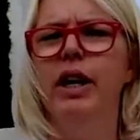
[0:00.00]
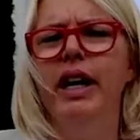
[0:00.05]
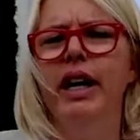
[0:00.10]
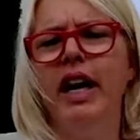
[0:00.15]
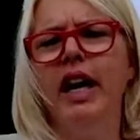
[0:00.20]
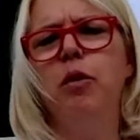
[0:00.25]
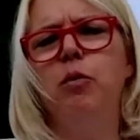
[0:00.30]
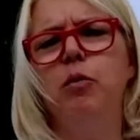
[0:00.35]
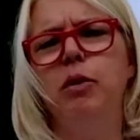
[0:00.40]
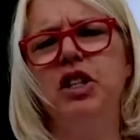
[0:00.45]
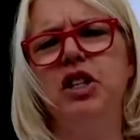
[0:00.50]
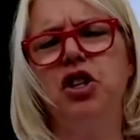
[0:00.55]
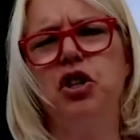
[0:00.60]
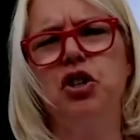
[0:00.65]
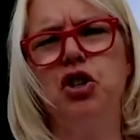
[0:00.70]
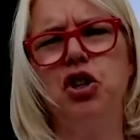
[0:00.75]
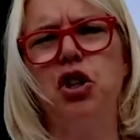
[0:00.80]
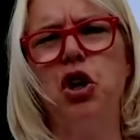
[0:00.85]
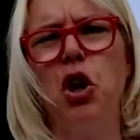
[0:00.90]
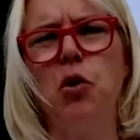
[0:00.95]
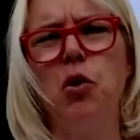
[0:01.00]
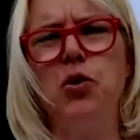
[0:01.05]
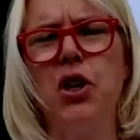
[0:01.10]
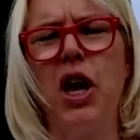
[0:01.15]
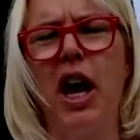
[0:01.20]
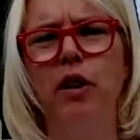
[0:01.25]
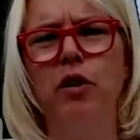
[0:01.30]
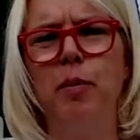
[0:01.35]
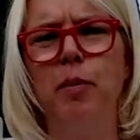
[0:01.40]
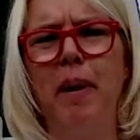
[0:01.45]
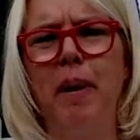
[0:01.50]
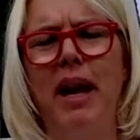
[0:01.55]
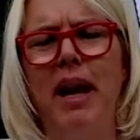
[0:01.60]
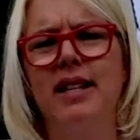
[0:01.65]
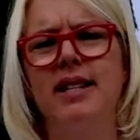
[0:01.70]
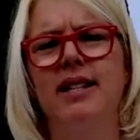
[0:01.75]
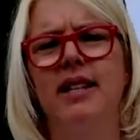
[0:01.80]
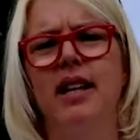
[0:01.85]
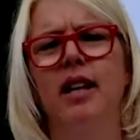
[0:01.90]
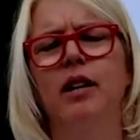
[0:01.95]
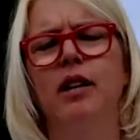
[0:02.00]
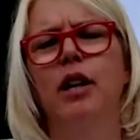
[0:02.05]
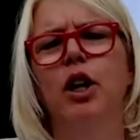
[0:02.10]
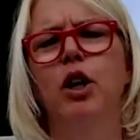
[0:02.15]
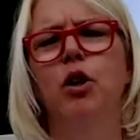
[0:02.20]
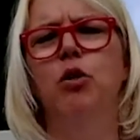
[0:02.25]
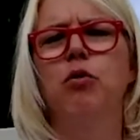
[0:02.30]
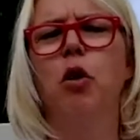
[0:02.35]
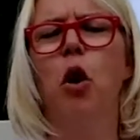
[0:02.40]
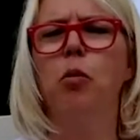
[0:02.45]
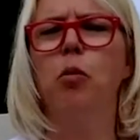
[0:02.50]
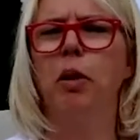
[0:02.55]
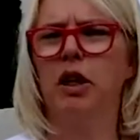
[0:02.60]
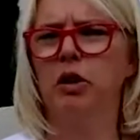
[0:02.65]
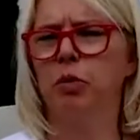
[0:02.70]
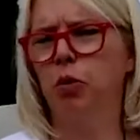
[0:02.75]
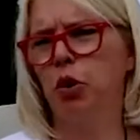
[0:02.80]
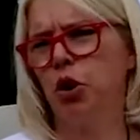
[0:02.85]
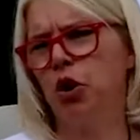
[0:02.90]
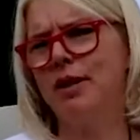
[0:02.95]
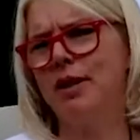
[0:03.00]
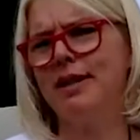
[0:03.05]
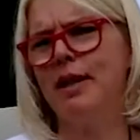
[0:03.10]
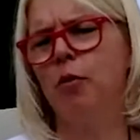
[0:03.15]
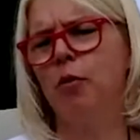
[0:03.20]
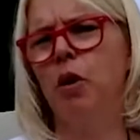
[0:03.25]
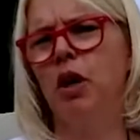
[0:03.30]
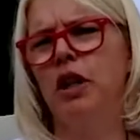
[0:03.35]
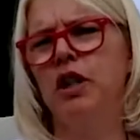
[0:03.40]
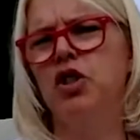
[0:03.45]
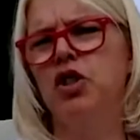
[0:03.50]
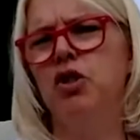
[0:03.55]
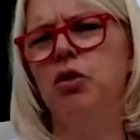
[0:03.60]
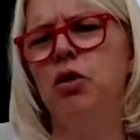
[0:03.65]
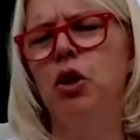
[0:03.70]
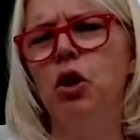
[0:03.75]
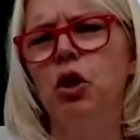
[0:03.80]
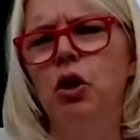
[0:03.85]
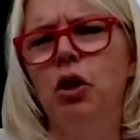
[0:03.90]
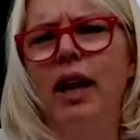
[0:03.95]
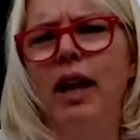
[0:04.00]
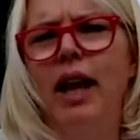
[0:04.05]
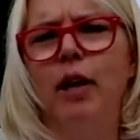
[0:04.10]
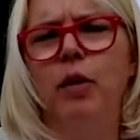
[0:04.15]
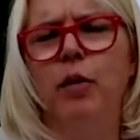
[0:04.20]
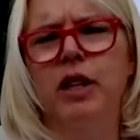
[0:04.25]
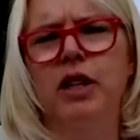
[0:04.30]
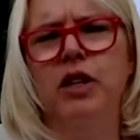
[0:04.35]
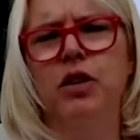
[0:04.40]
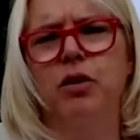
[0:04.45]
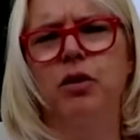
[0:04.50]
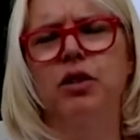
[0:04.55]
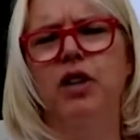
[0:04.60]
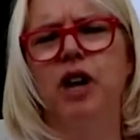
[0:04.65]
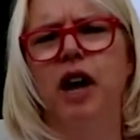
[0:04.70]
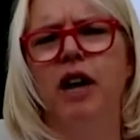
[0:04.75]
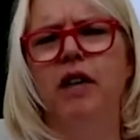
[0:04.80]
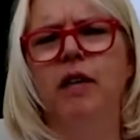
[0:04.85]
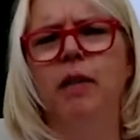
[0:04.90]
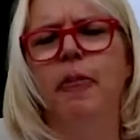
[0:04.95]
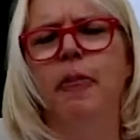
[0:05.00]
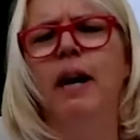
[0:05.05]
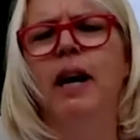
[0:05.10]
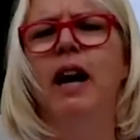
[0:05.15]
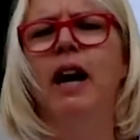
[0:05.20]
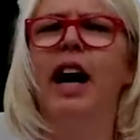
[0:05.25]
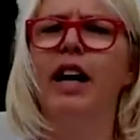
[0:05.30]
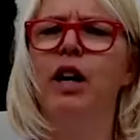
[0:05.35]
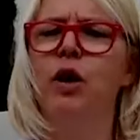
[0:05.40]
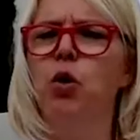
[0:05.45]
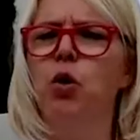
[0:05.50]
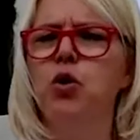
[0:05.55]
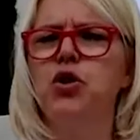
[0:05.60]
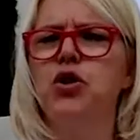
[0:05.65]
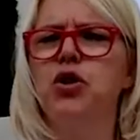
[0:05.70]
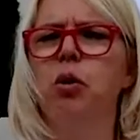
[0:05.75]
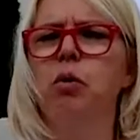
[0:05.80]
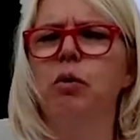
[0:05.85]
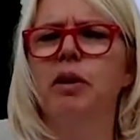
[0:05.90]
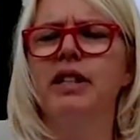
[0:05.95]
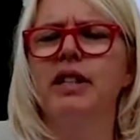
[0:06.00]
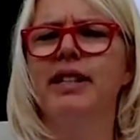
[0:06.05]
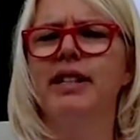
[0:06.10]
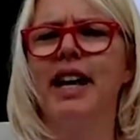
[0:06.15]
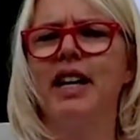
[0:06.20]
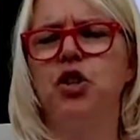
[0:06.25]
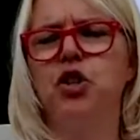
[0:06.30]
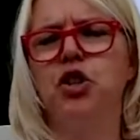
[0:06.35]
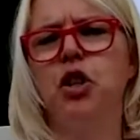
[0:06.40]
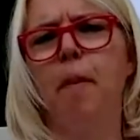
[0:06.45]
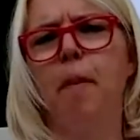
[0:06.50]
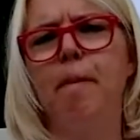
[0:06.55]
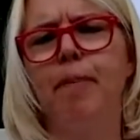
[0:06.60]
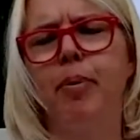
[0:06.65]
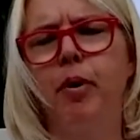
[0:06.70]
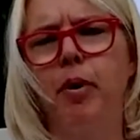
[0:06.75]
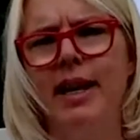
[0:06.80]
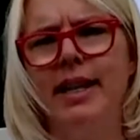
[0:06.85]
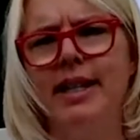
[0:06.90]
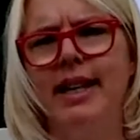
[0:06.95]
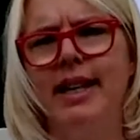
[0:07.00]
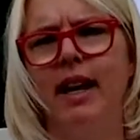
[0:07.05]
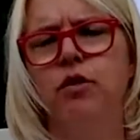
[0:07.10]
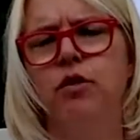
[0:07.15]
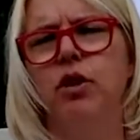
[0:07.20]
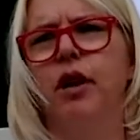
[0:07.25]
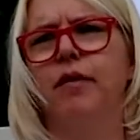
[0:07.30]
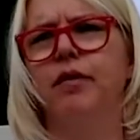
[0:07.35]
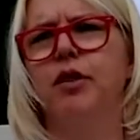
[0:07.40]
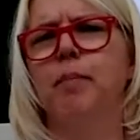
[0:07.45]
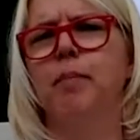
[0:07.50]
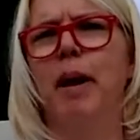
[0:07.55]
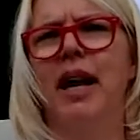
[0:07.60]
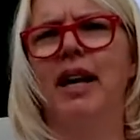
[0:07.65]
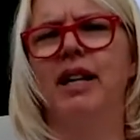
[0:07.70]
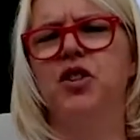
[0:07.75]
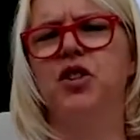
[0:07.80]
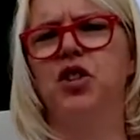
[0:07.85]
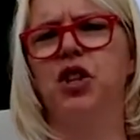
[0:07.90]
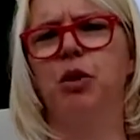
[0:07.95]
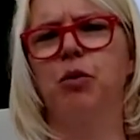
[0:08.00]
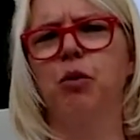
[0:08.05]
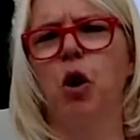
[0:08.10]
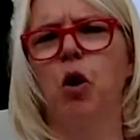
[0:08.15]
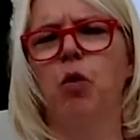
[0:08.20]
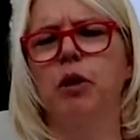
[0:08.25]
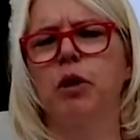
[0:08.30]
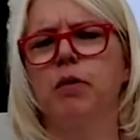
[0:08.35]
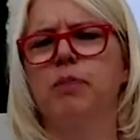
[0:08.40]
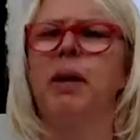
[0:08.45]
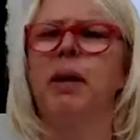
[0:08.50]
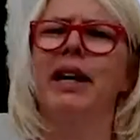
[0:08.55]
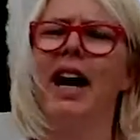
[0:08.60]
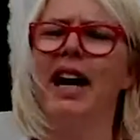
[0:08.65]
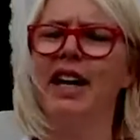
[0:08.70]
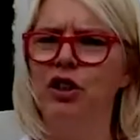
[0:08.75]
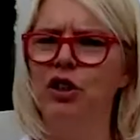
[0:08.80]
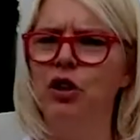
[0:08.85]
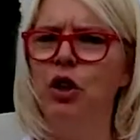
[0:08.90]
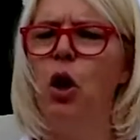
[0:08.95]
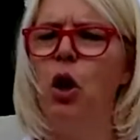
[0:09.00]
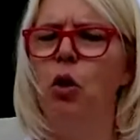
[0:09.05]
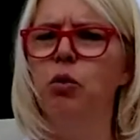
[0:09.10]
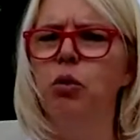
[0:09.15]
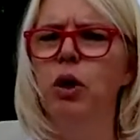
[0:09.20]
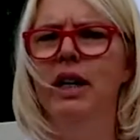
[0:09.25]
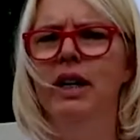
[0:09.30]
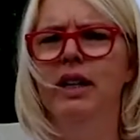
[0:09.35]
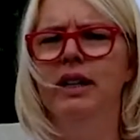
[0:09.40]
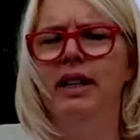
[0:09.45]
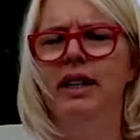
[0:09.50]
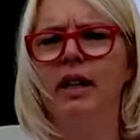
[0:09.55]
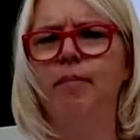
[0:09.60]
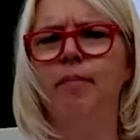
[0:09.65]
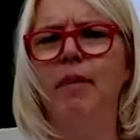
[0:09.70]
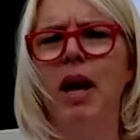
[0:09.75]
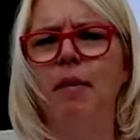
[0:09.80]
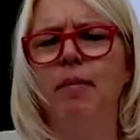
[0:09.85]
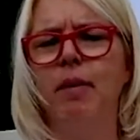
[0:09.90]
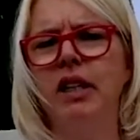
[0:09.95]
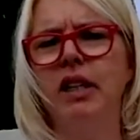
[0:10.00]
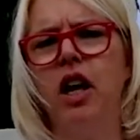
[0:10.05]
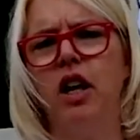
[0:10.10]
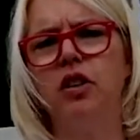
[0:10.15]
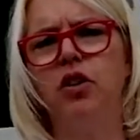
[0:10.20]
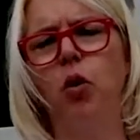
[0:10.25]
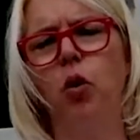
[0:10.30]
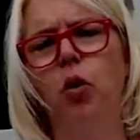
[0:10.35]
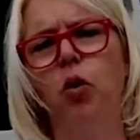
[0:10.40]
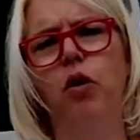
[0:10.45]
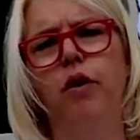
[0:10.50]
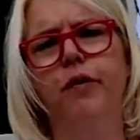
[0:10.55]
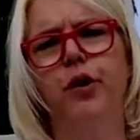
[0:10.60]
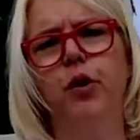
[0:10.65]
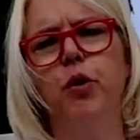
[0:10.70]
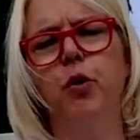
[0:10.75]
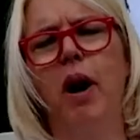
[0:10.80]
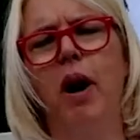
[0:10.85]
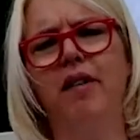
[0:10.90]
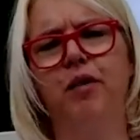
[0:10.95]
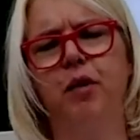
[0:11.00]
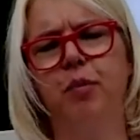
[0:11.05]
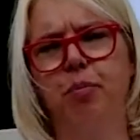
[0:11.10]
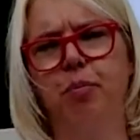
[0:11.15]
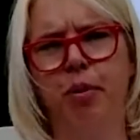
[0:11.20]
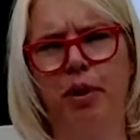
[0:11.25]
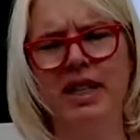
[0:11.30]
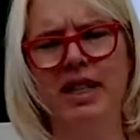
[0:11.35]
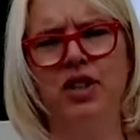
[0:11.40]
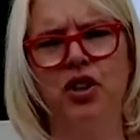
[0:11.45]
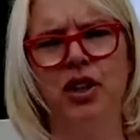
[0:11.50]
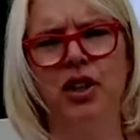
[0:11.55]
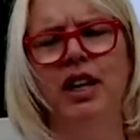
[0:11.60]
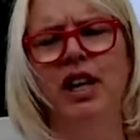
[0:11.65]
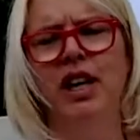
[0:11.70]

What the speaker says: in which it shows how the balancing robot works and what it should look like when you're done. I also attached a printout of the balancing robot, but I know that maybe not all of you have a printer.